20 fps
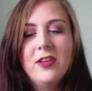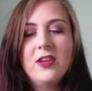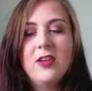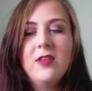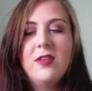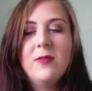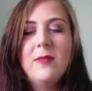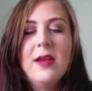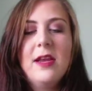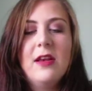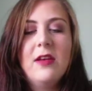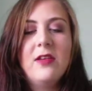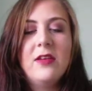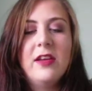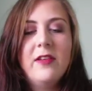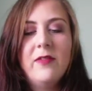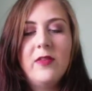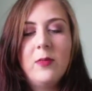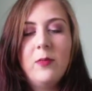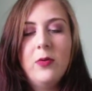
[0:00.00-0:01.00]
Do you know what I mean?
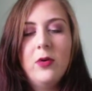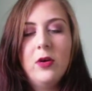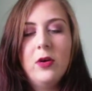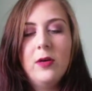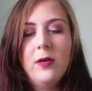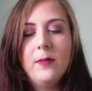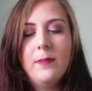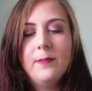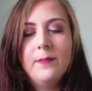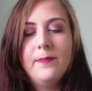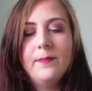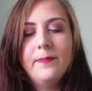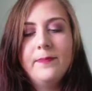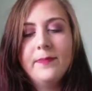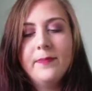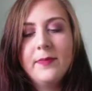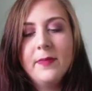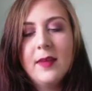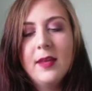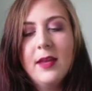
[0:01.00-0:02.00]
Like, if I put
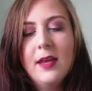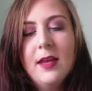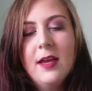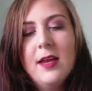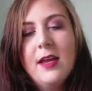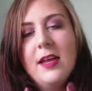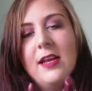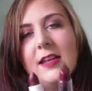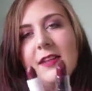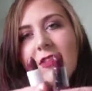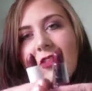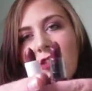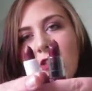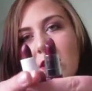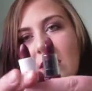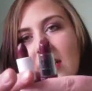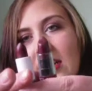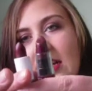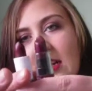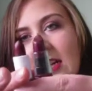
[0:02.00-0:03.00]
it's
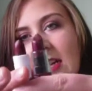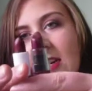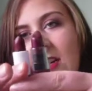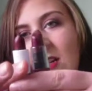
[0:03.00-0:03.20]
just a